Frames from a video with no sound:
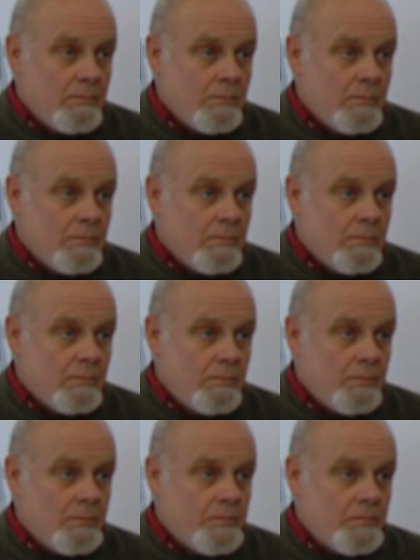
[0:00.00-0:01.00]

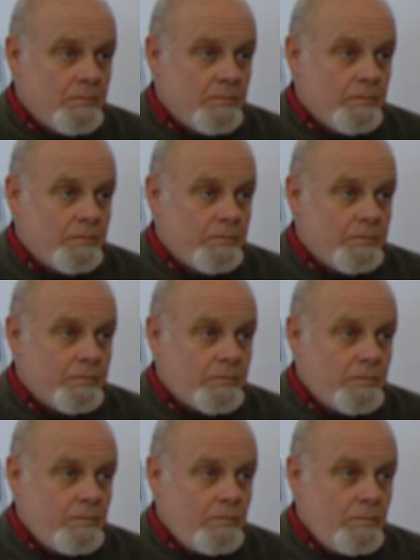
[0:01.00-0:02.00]

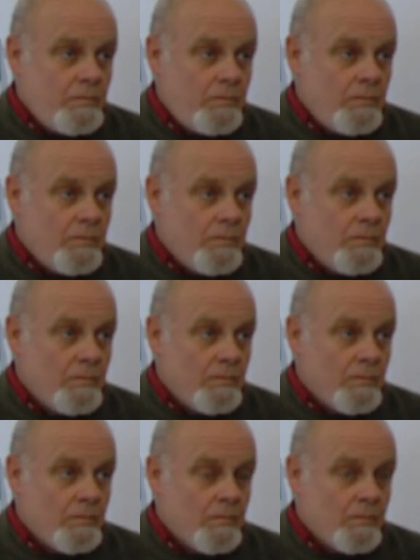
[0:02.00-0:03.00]

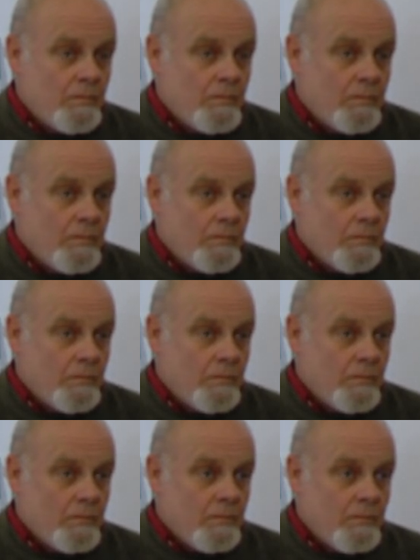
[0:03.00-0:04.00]

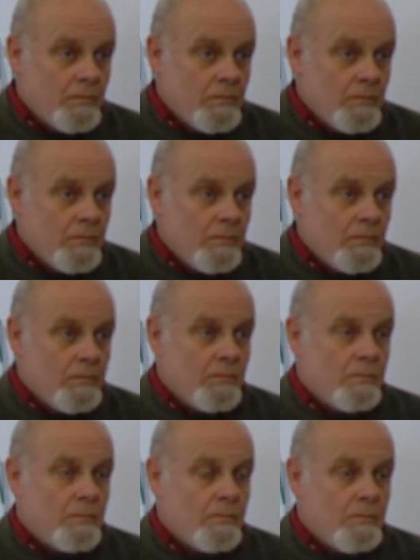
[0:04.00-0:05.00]

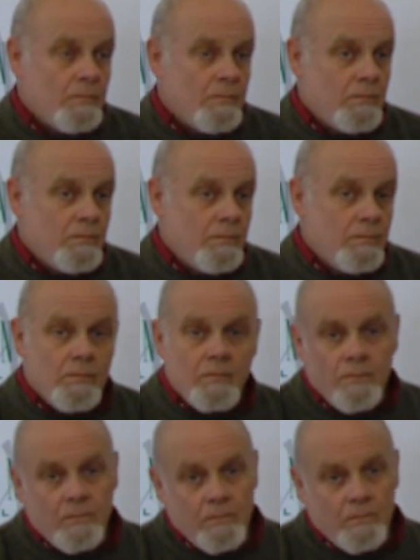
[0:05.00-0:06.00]

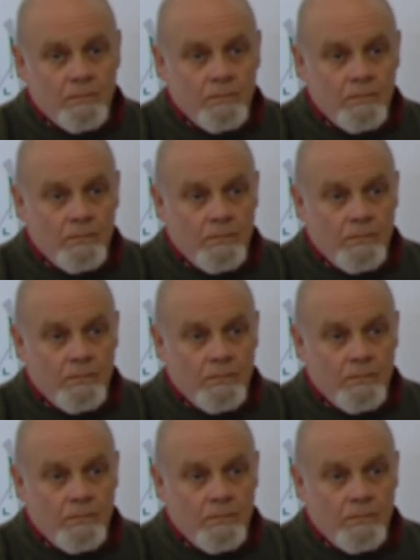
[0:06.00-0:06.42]
(not speaking)